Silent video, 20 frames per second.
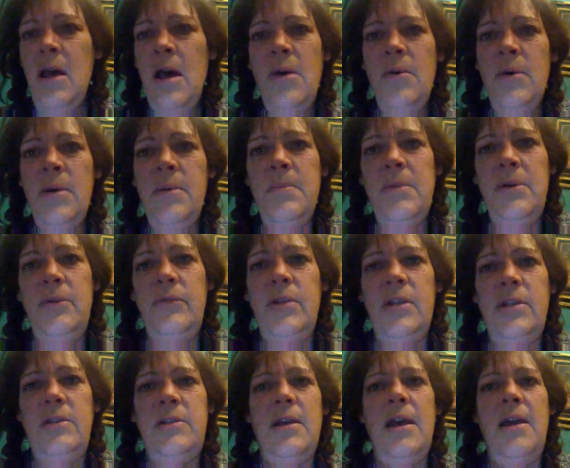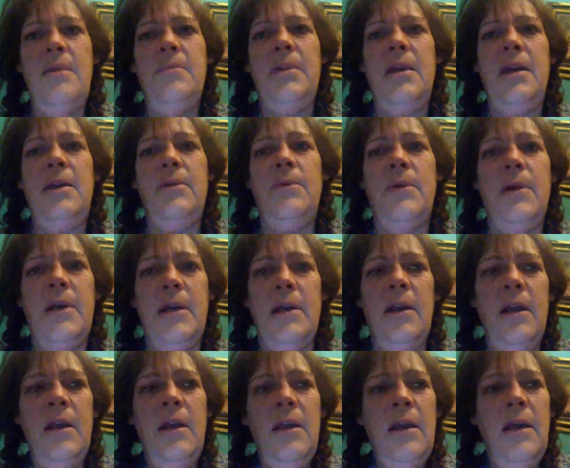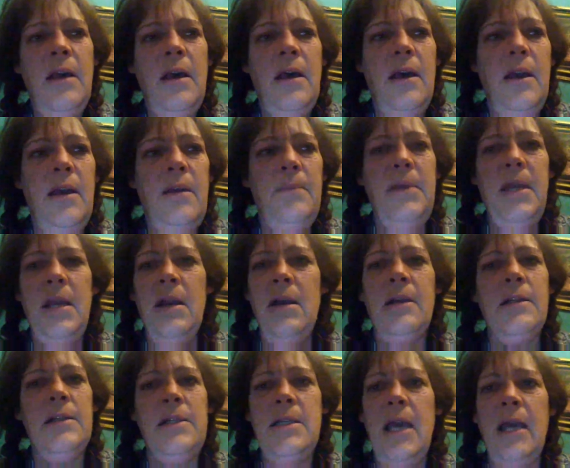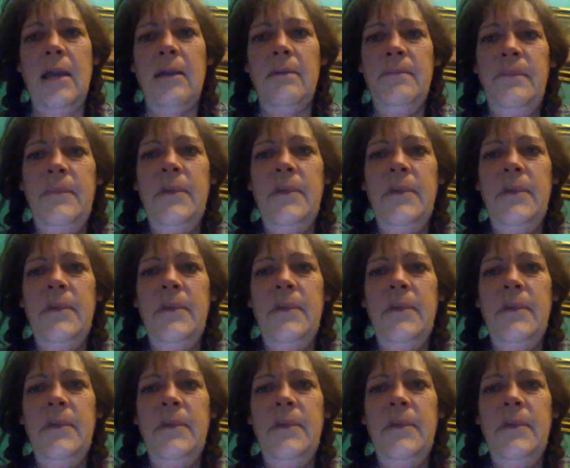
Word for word: i want to move to the timeline where i am the architect